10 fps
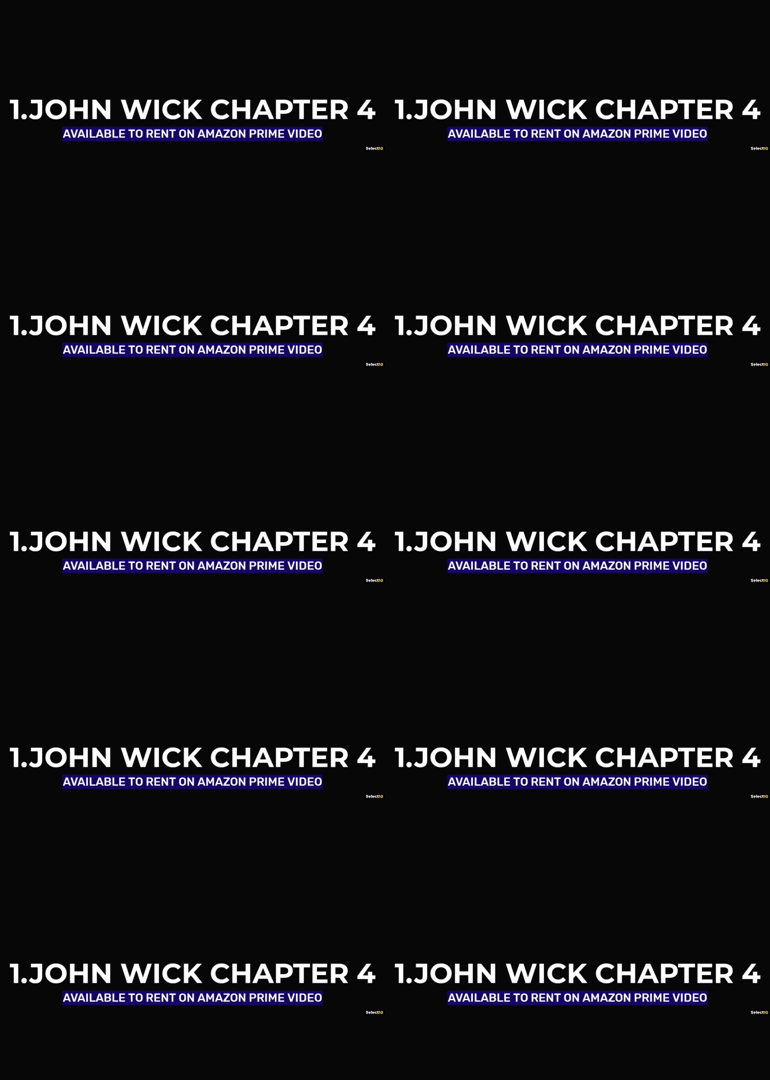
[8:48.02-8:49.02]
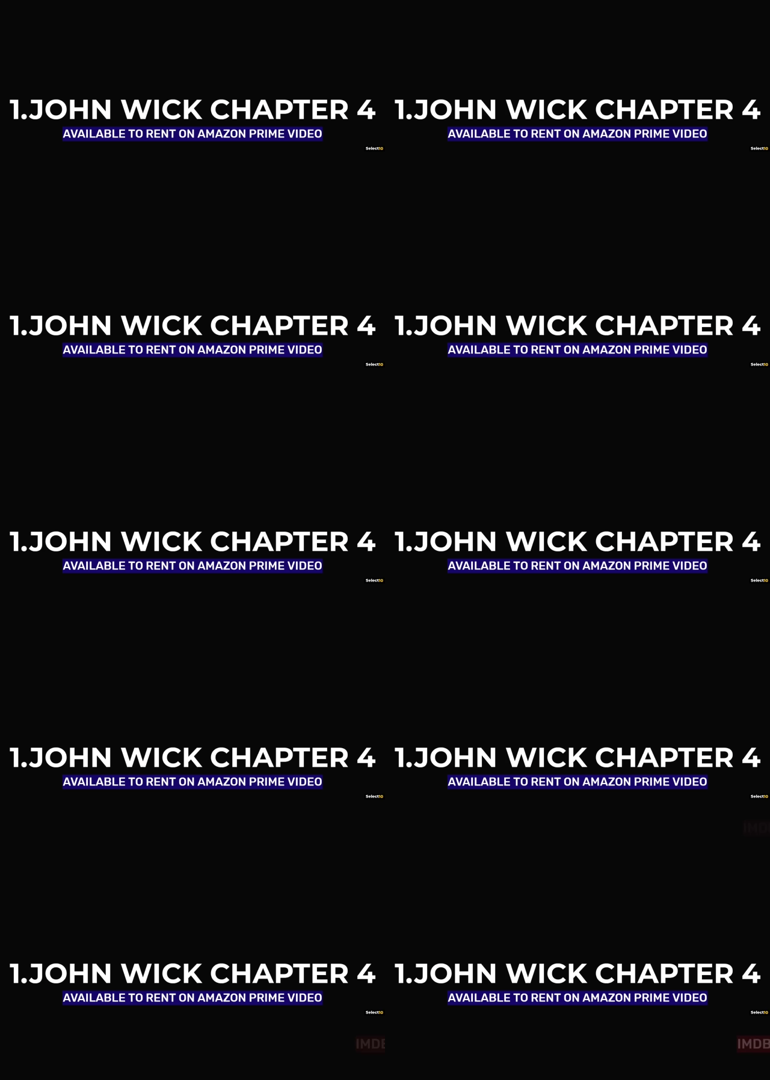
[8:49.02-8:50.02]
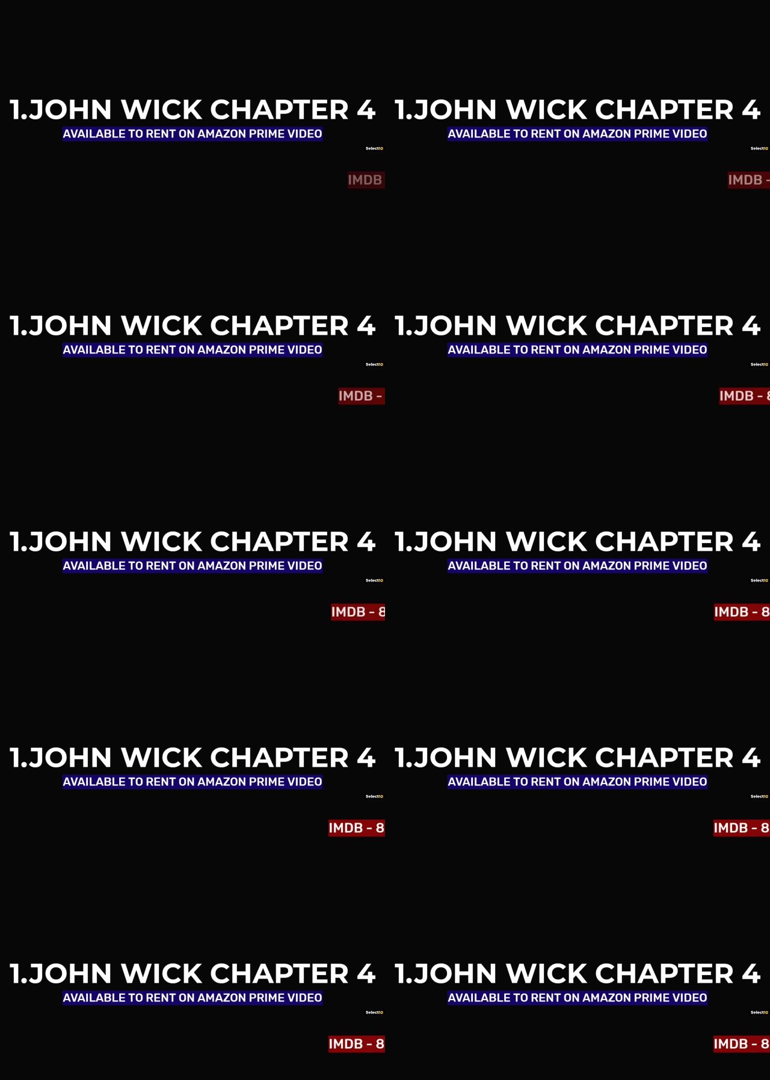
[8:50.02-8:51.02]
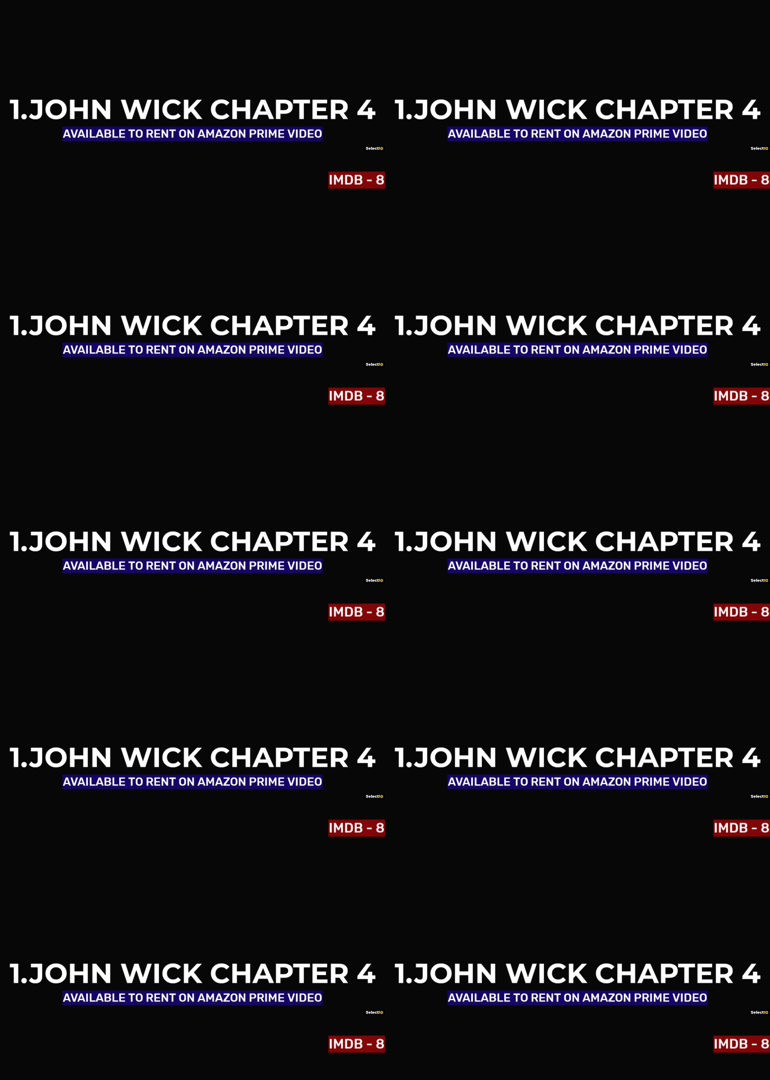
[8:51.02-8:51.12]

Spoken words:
(no speaker visible)